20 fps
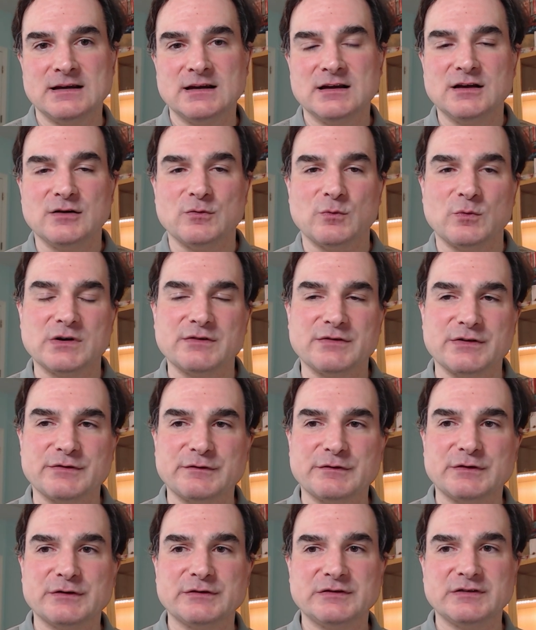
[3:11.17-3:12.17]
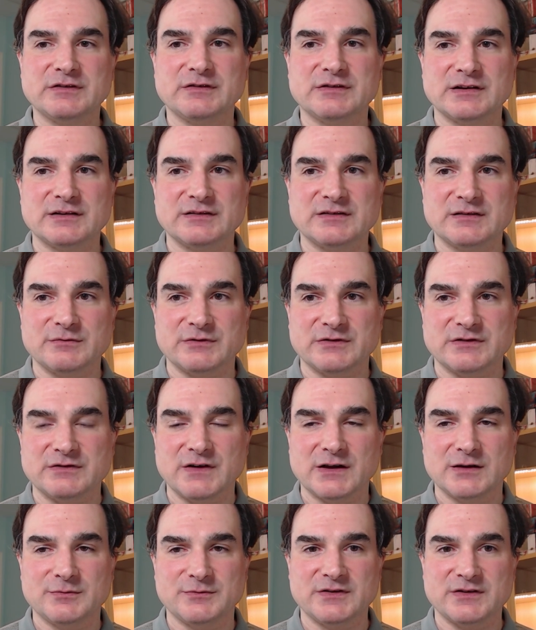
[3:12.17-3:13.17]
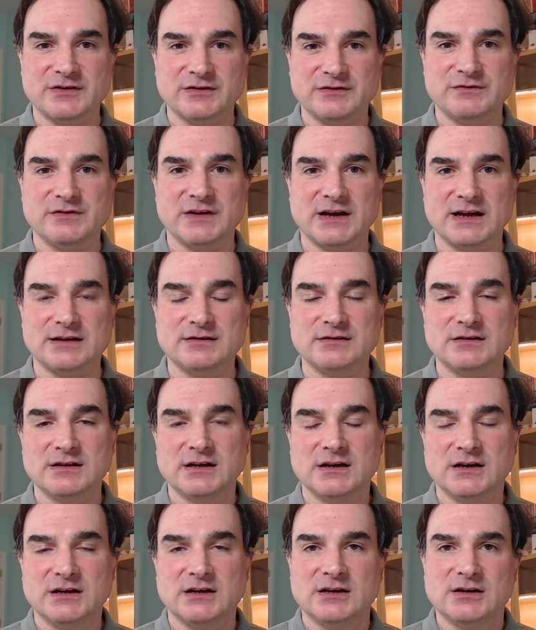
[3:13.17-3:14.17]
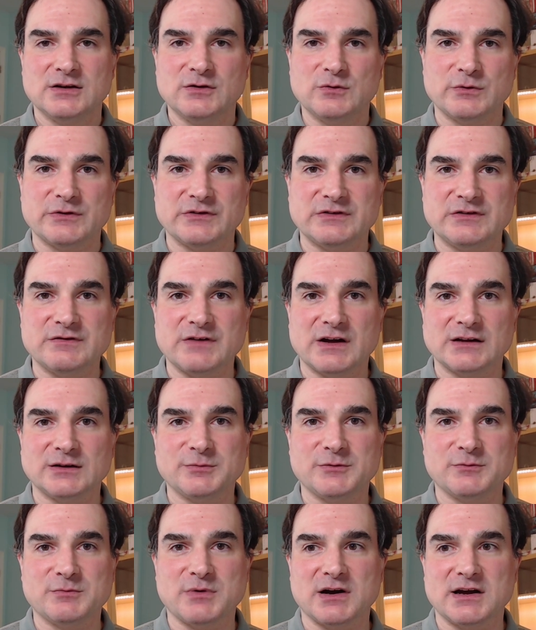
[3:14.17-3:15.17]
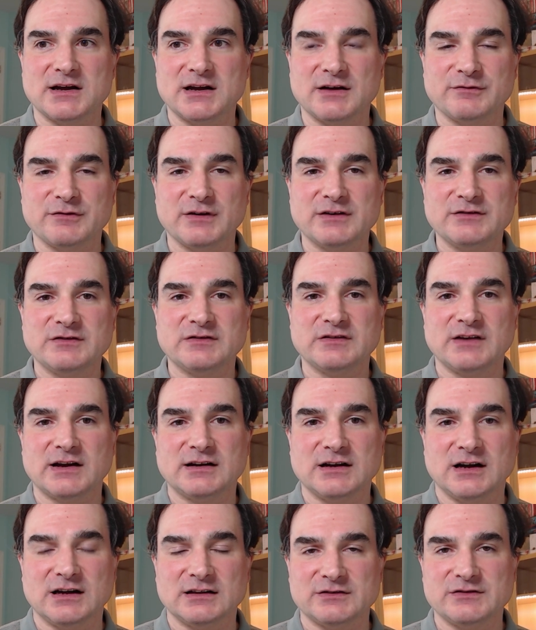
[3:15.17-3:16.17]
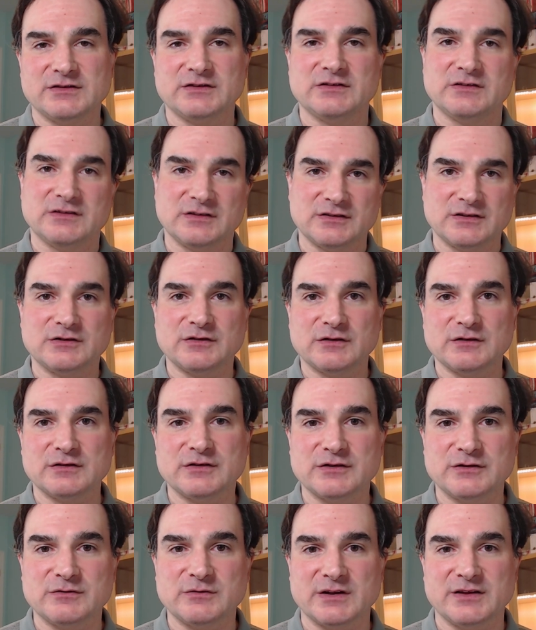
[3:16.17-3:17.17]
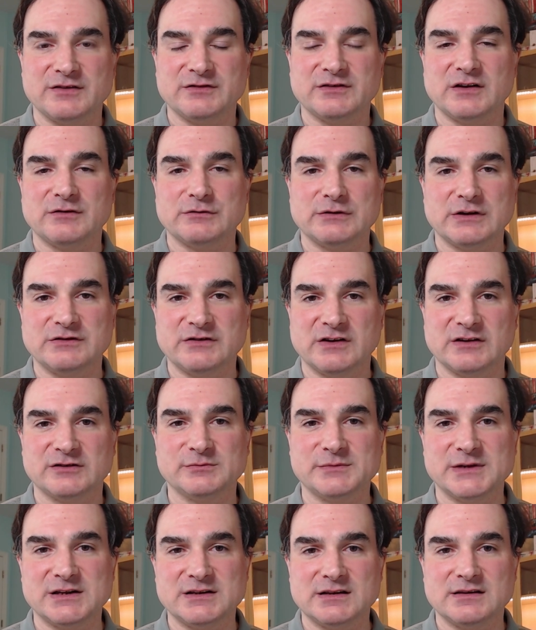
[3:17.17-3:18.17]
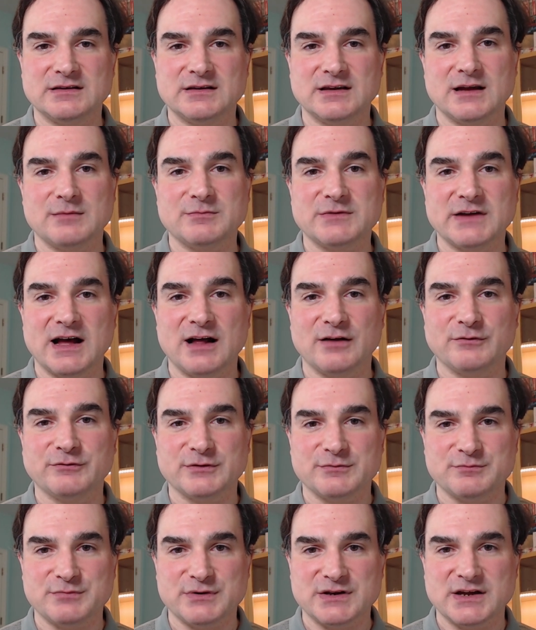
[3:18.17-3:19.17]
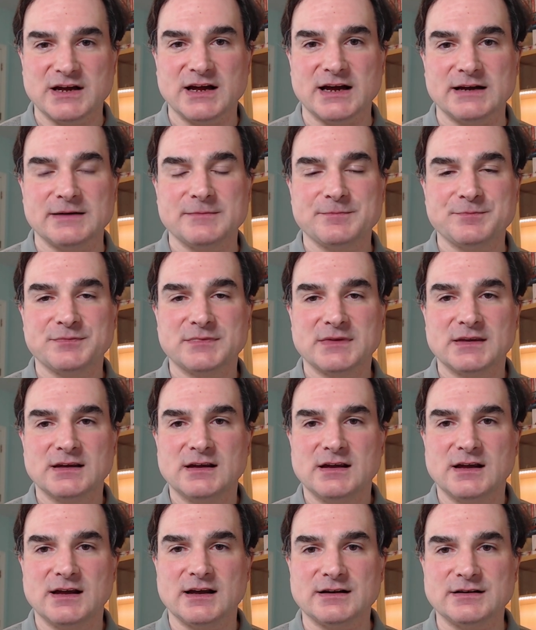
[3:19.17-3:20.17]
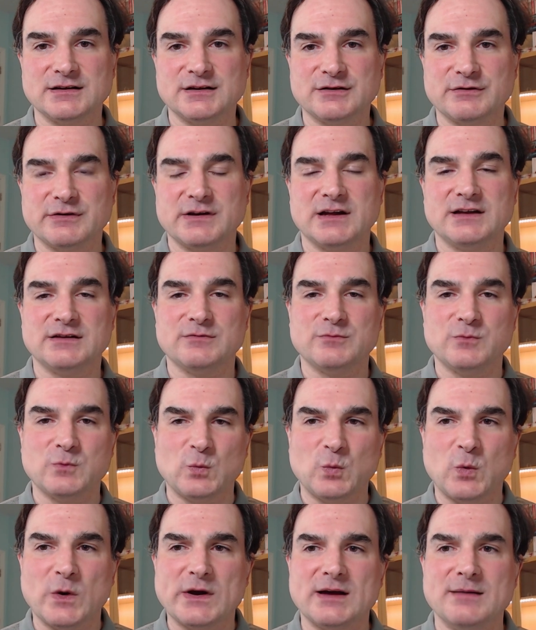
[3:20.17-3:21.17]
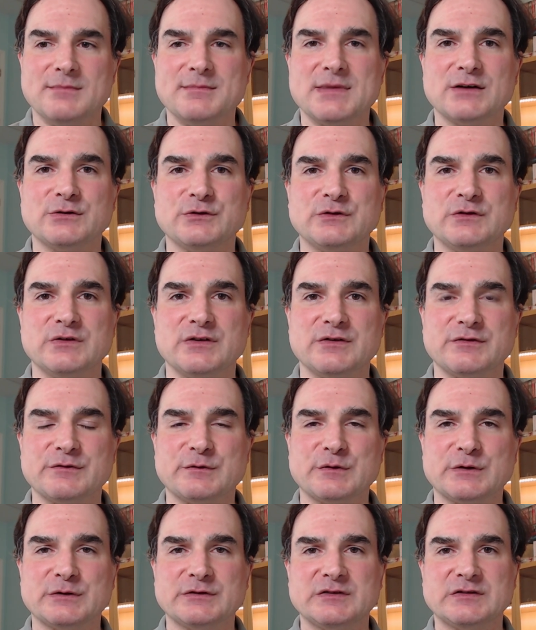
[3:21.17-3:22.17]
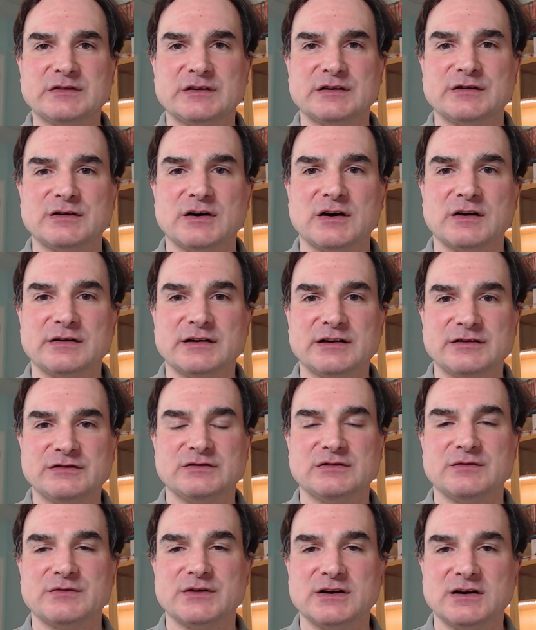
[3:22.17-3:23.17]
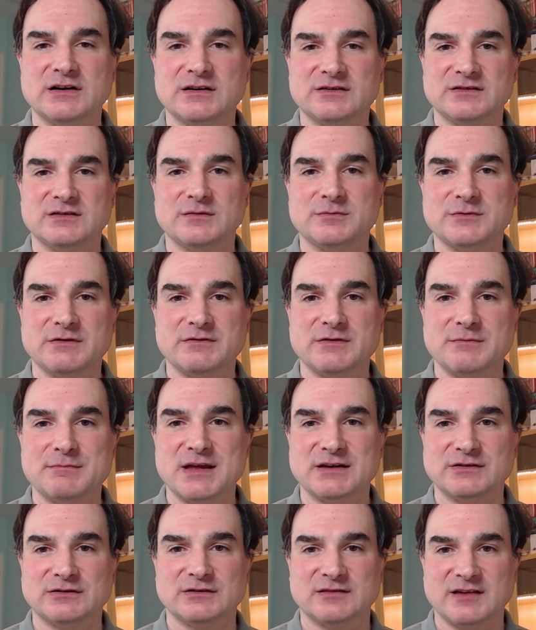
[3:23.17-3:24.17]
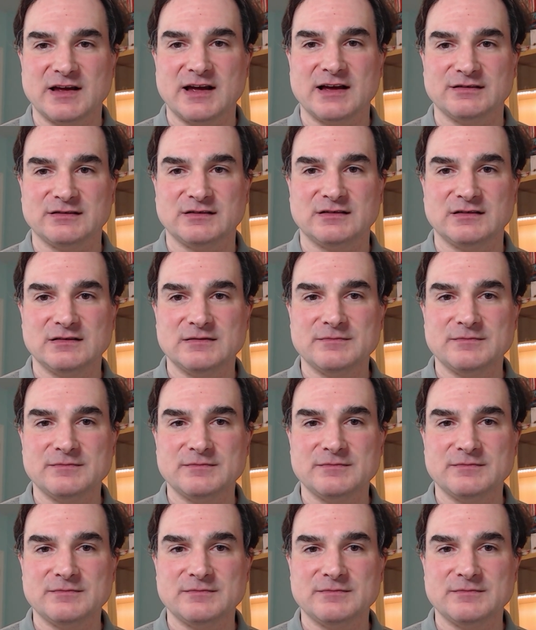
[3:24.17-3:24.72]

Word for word: And one of the first things that was developed in this vein was developed by a French psychologist at the turn of the 20th century, a gentleman named Alfred Binet and he created what amounted to the first incarnation of the concept of a mental test.